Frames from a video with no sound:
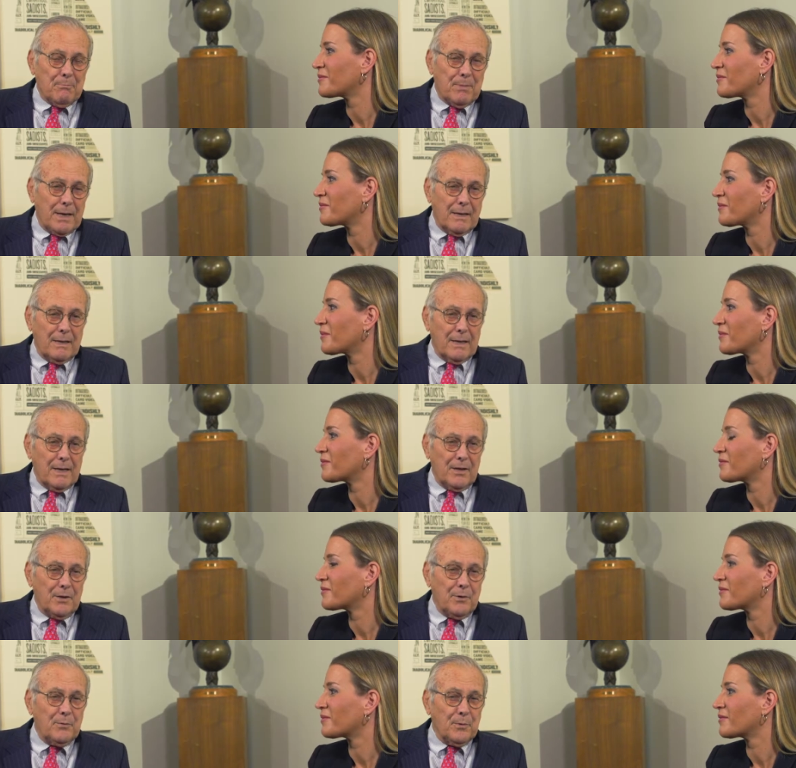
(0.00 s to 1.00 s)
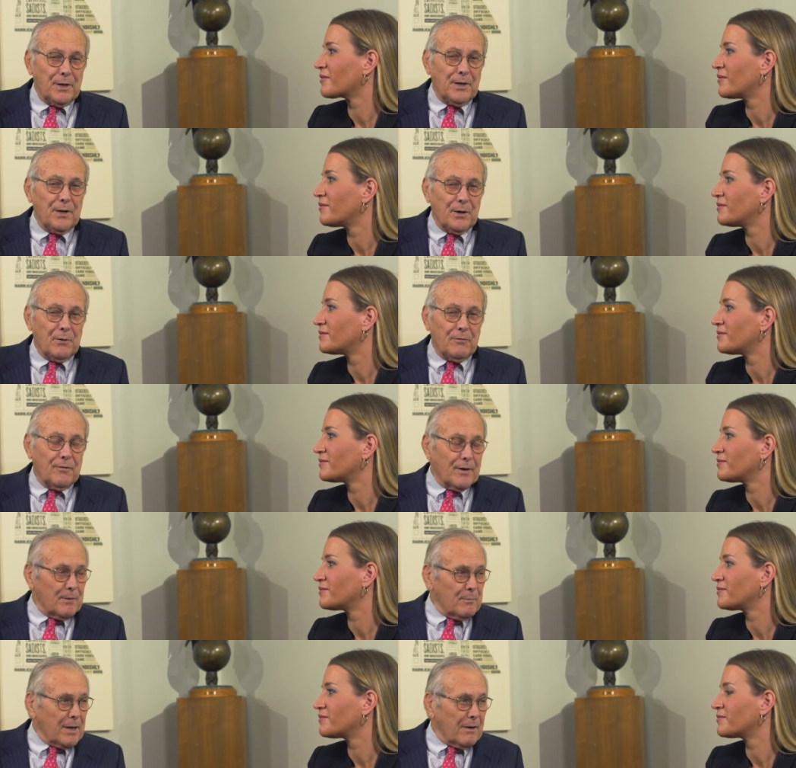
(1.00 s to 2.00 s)
Speaker 1: but you would know
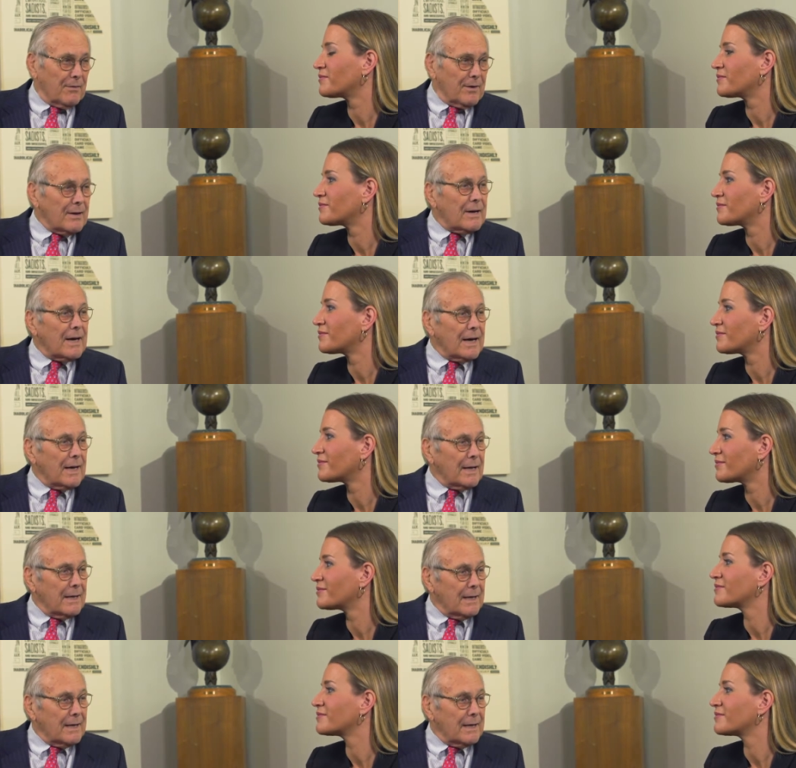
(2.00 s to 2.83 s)
far better than I